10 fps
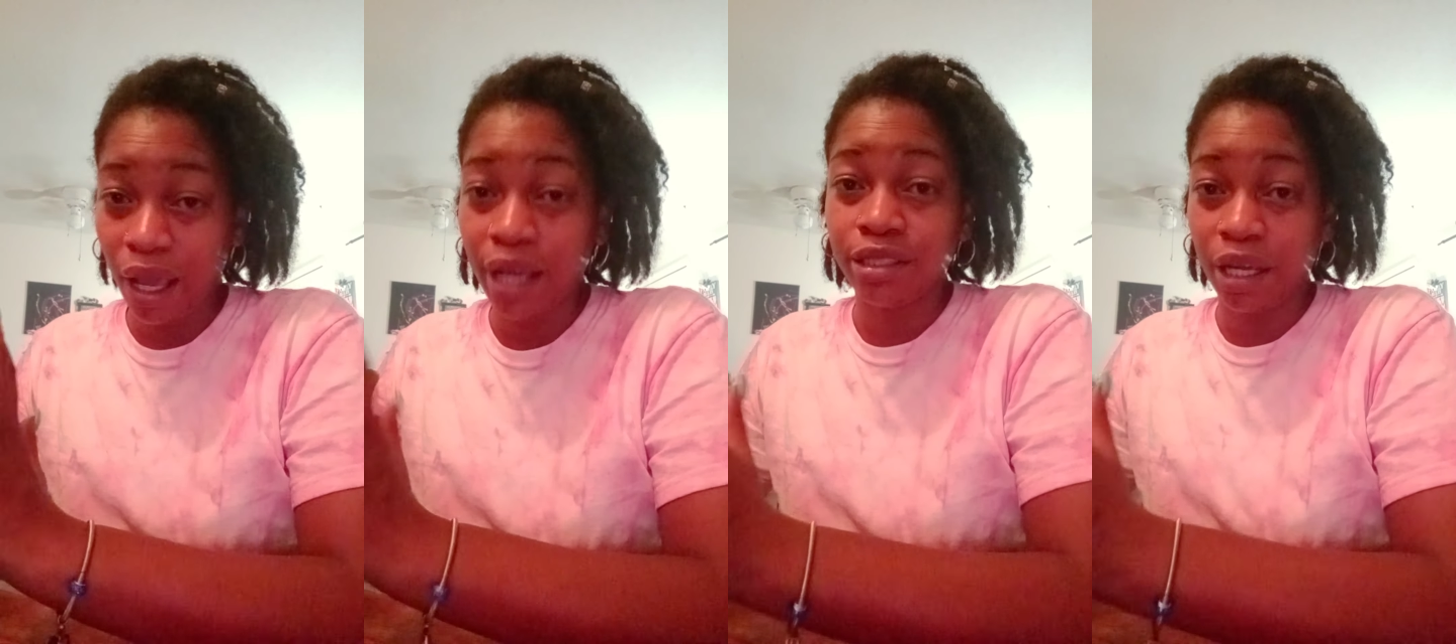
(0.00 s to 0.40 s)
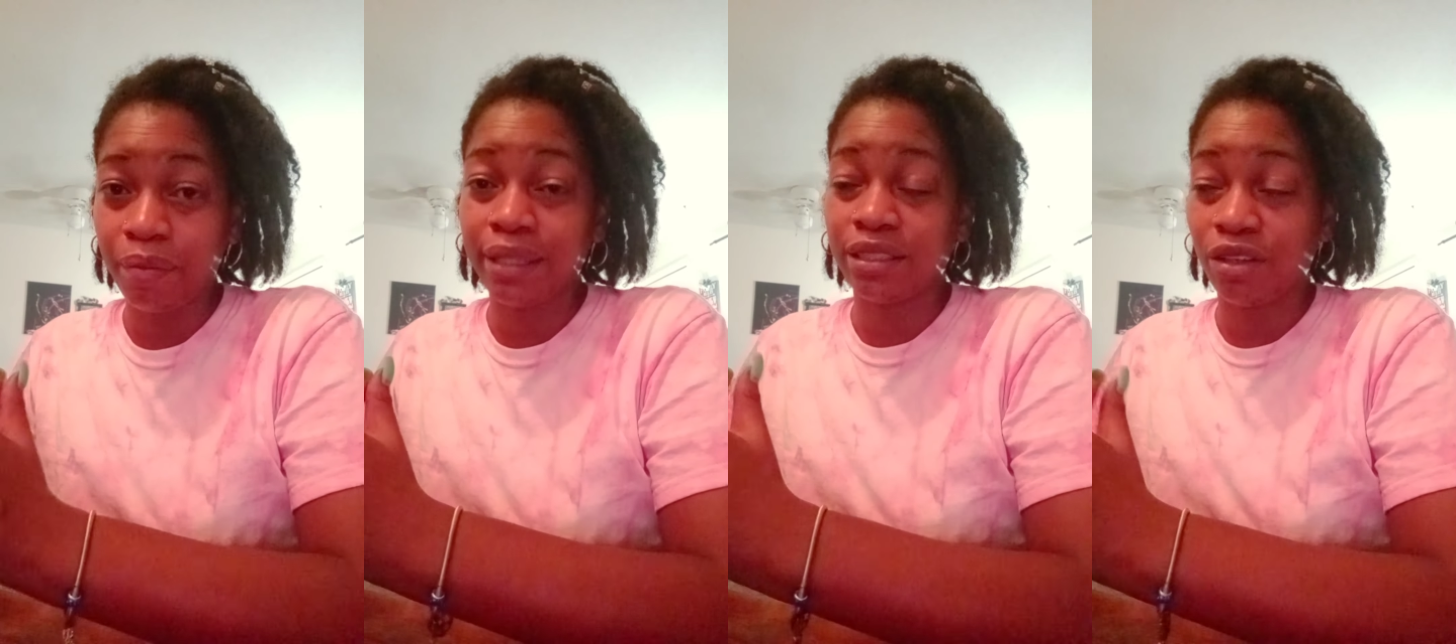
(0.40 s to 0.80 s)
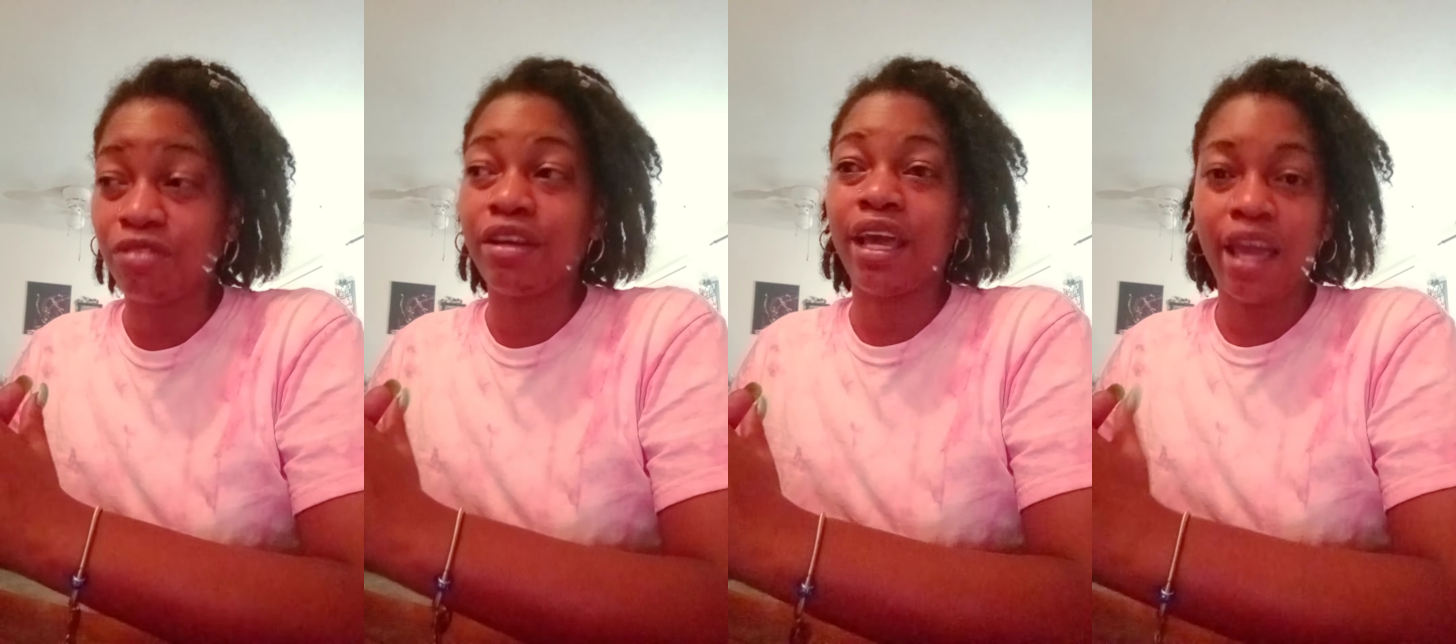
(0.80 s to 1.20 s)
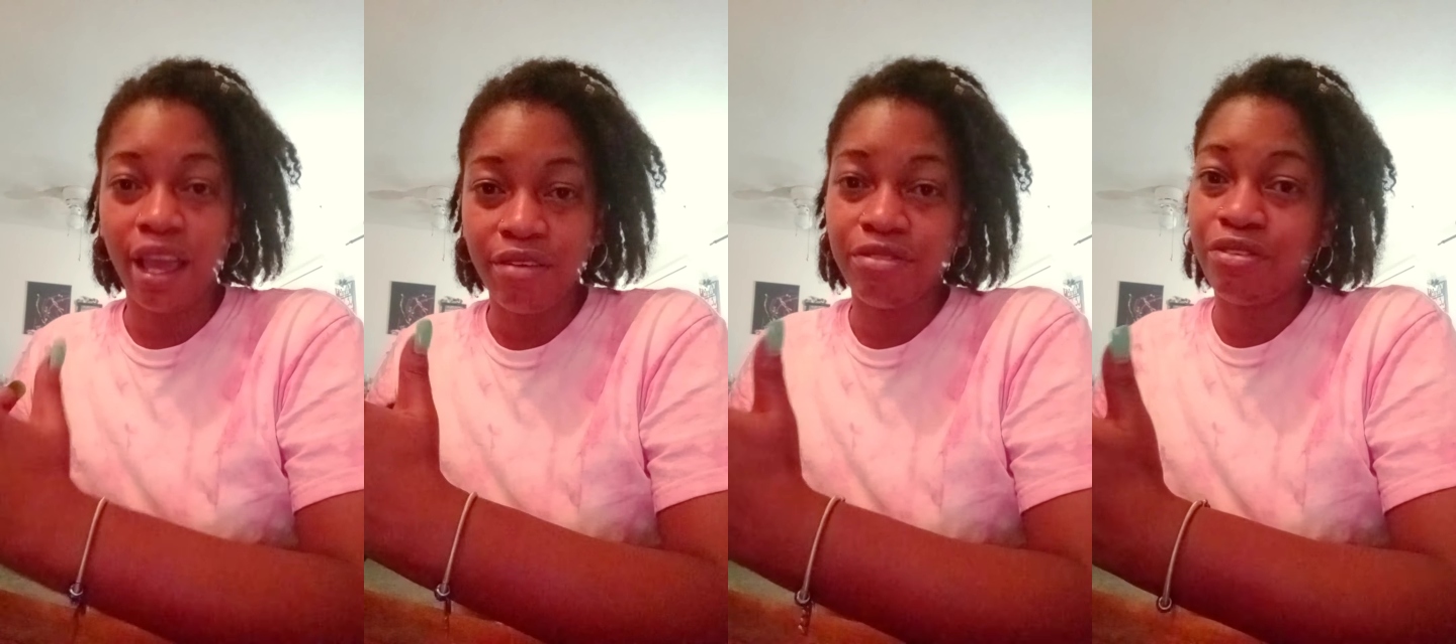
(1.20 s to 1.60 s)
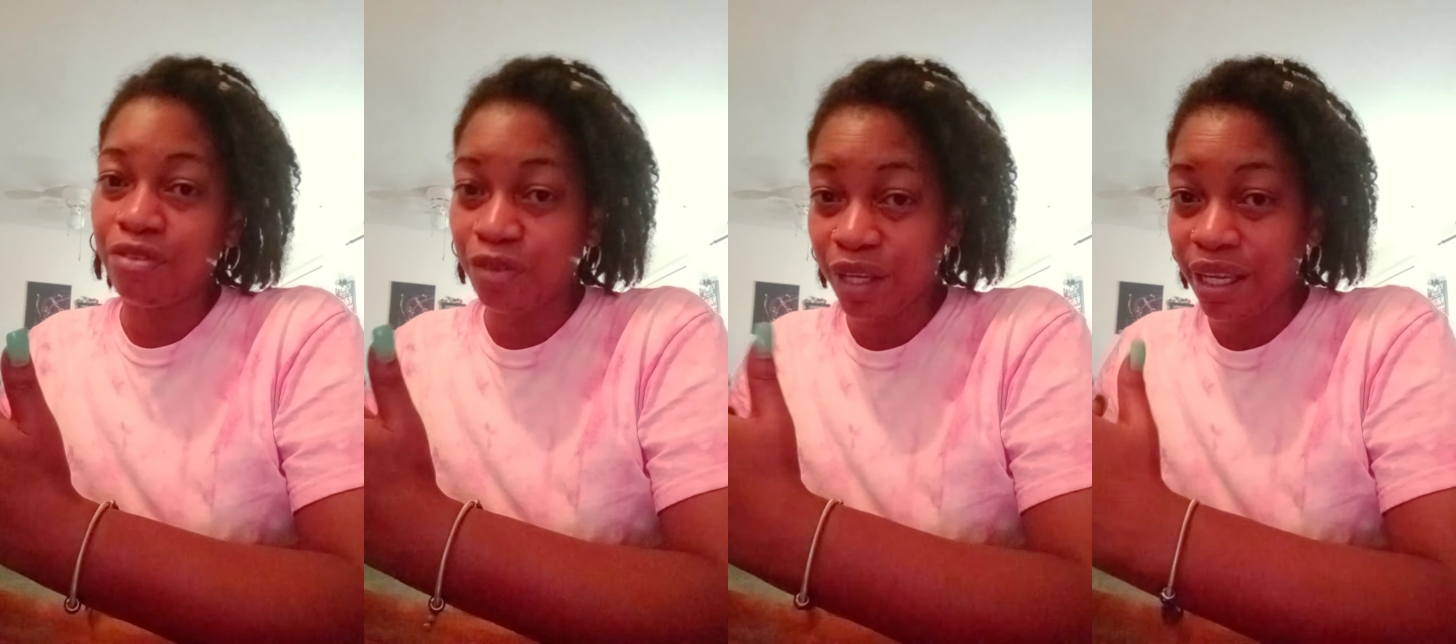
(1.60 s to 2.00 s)
I check myself
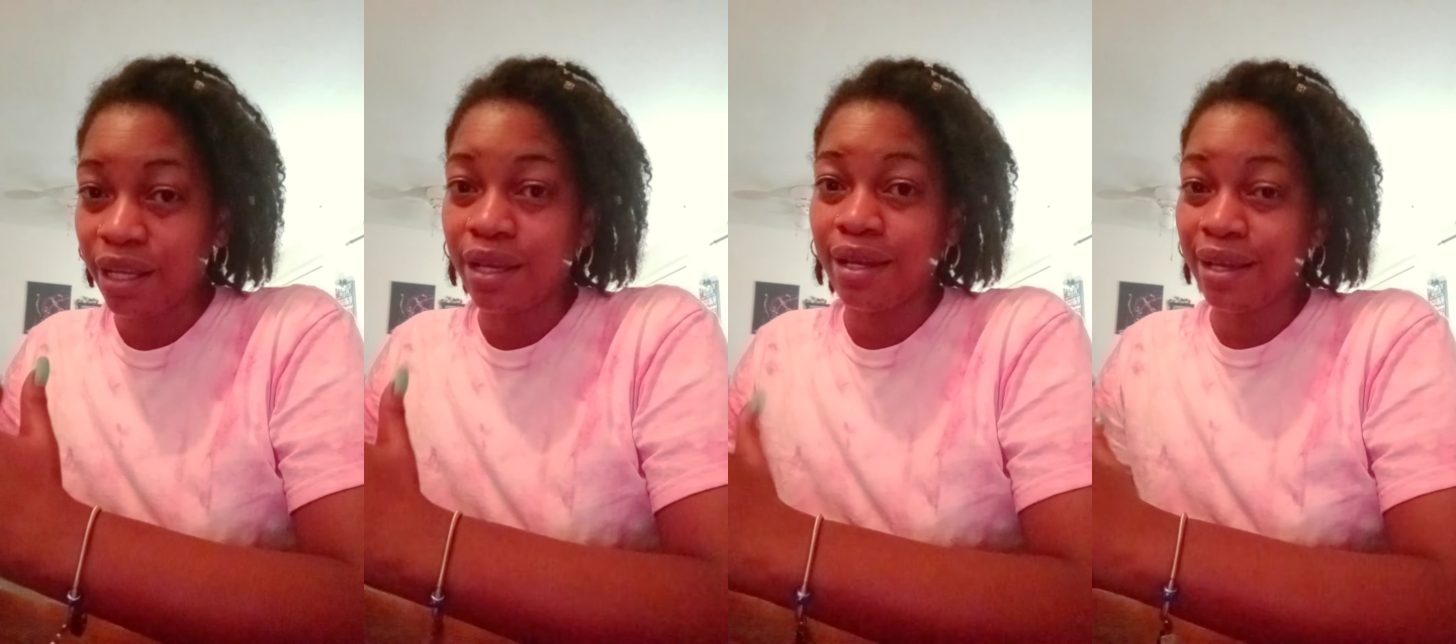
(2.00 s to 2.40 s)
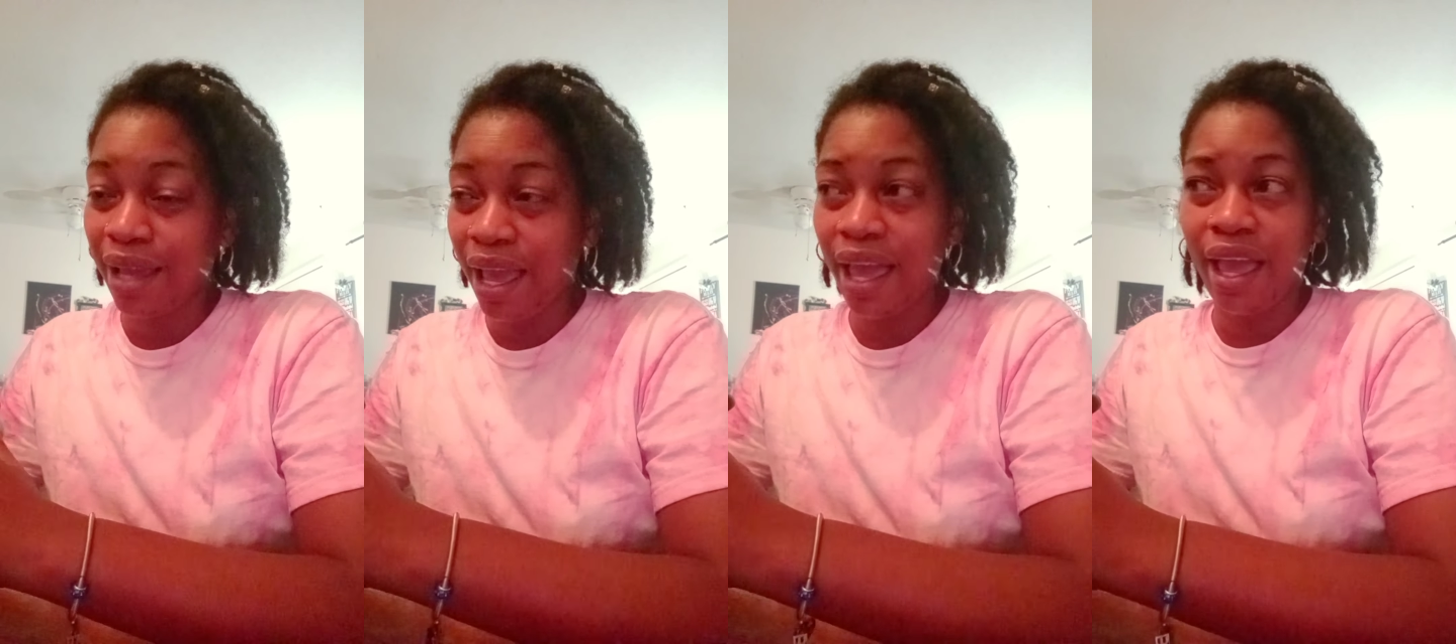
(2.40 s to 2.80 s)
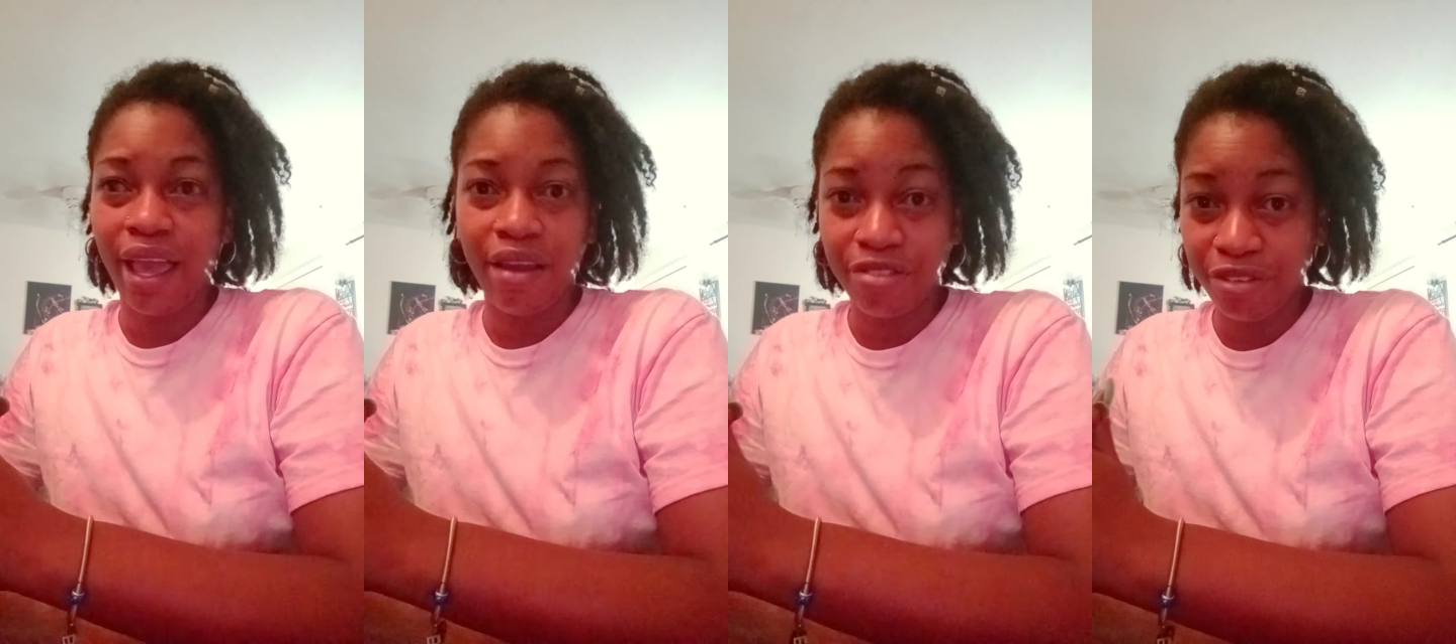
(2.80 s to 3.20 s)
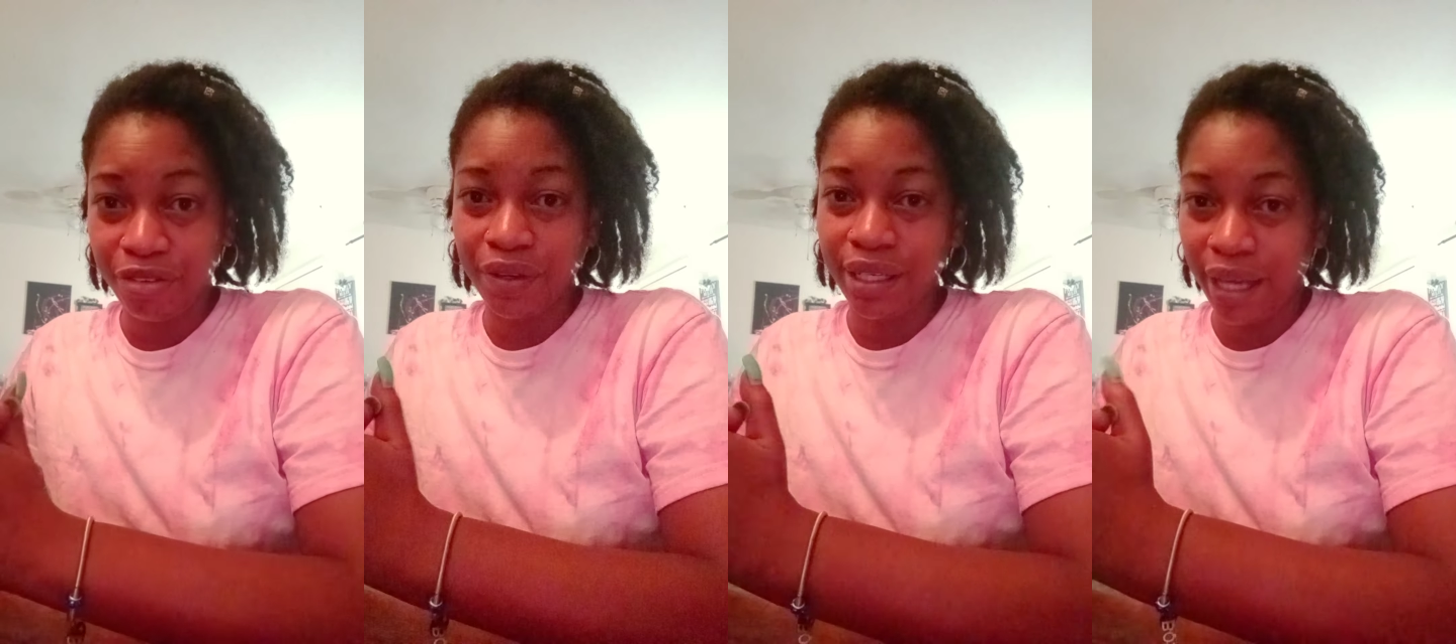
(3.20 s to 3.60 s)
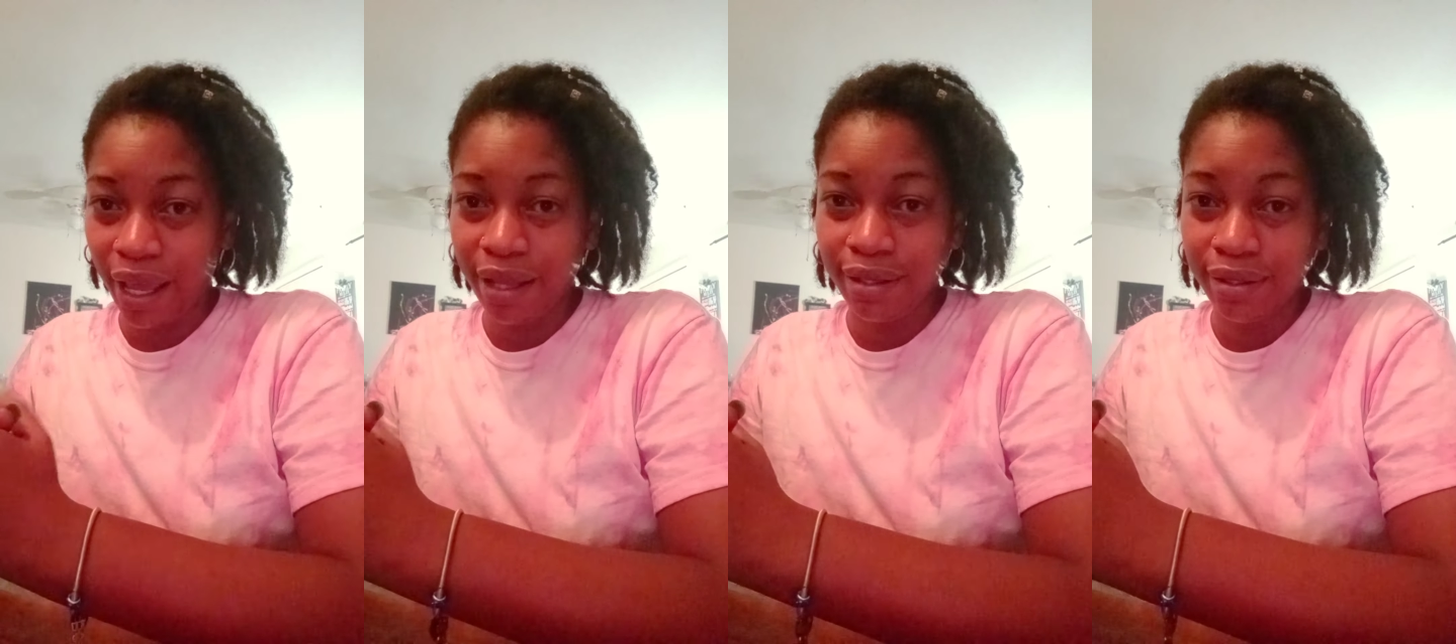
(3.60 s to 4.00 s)
every every day.